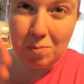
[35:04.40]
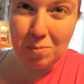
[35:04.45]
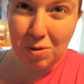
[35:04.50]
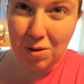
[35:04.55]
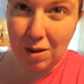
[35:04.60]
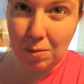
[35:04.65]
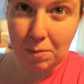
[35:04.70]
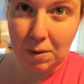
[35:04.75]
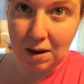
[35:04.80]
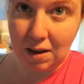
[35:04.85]

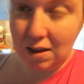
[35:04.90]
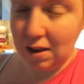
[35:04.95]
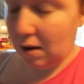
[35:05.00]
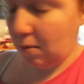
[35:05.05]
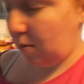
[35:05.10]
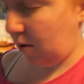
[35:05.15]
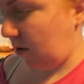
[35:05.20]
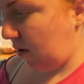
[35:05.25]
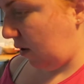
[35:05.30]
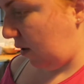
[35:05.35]
put them by
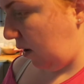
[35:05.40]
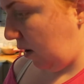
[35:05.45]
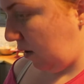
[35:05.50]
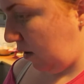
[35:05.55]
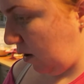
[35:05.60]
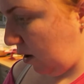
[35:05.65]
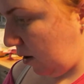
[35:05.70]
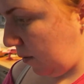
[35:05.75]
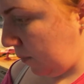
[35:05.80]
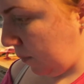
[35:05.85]
theme so it's
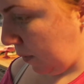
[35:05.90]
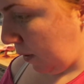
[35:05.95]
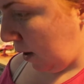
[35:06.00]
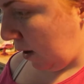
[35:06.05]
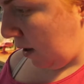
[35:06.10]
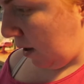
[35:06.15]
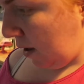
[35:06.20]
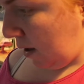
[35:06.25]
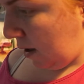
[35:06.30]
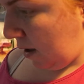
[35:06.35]
easier.
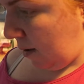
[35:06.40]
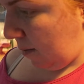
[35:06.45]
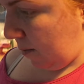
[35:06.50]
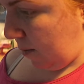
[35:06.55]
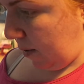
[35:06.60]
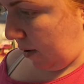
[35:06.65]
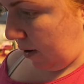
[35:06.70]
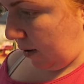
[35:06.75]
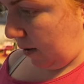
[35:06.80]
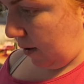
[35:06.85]

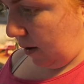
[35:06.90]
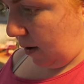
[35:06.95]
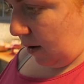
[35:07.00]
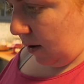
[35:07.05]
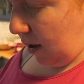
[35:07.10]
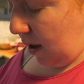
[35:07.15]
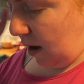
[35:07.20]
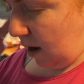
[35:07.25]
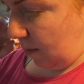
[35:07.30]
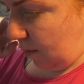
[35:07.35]
But
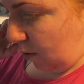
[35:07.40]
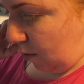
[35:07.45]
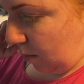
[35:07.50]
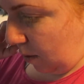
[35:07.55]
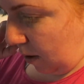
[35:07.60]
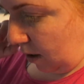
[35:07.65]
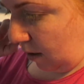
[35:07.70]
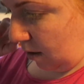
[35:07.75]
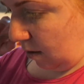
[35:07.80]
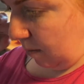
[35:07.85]
yeah, I'm
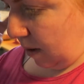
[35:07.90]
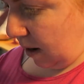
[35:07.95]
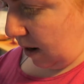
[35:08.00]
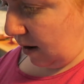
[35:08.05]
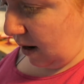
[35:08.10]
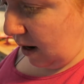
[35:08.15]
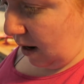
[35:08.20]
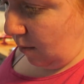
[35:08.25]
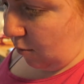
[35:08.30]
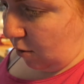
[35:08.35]
hoping the
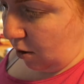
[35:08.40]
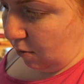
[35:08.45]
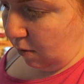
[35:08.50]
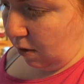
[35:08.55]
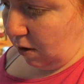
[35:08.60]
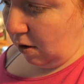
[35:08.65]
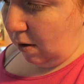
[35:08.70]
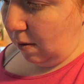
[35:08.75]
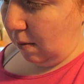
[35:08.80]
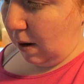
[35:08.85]
bedtime one, we
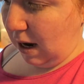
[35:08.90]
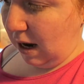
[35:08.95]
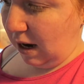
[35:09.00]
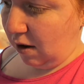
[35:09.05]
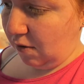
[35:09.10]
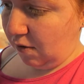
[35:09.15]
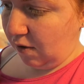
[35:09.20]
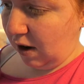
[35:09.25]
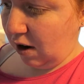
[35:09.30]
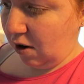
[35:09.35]
can
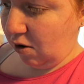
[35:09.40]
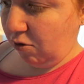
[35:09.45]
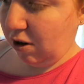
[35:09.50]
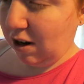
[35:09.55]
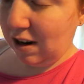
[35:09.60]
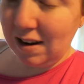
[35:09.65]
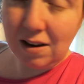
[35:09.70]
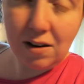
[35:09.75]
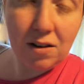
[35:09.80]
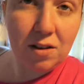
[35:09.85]
kind of include
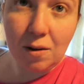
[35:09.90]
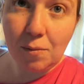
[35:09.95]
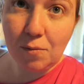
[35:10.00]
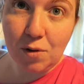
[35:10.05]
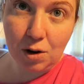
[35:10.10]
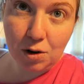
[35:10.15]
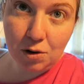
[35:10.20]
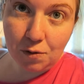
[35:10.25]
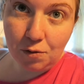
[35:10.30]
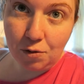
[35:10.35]
it in some
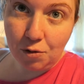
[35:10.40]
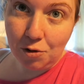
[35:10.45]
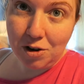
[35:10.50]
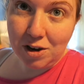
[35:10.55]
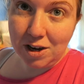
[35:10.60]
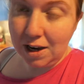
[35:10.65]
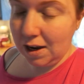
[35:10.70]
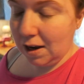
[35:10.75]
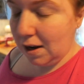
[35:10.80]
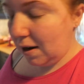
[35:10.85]
sort of
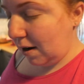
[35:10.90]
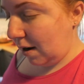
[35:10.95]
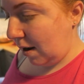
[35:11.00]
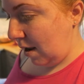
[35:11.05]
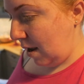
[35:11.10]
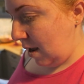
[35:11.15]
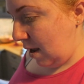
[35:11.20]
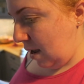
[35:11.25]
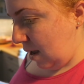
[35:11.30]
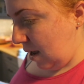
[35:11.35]
routine.
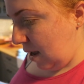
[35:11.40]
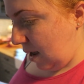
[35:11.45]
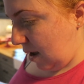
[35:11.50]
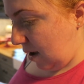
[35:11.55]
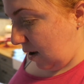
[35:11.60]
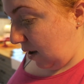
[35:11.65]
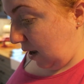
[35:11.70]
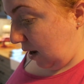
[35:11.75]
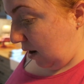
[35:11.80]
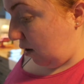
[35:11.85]

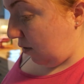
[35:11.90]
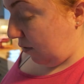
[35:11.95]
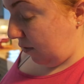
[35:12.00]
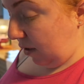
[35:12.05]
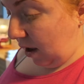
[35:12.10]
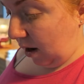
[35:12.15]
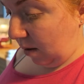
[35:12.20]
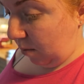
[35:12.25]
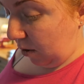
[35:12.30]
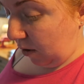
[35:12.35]
He
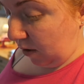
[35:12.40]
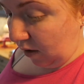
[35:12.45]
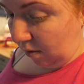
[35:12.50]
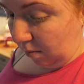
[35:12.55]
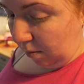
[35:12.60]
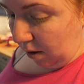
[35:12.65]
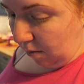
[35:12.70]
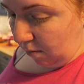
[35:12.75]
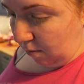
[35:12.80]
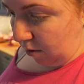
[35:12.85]
loves that box,
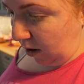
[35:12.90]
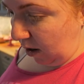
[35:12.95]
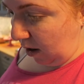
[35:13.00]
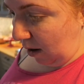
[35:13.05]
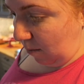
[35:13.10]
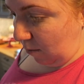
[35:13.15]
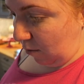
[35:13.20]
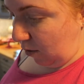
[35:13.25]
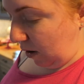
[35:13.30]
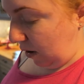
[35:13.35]
it's been
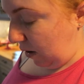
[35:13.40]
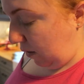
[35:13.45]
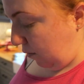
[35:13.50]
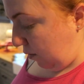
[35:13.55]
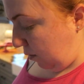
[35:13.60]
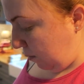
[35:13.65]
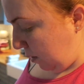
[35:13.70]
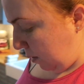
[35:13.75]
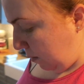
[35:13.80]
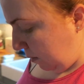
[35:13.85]
bringing him around
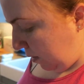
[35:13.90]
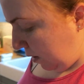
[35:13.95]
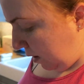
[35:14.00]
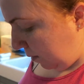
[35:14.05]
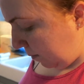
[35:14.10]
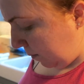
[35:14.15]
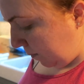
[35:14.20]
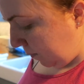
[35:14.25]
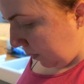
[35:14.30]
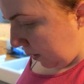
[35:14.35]
everywhere with
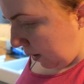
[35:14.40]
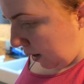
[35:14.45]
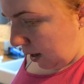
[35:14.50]
him.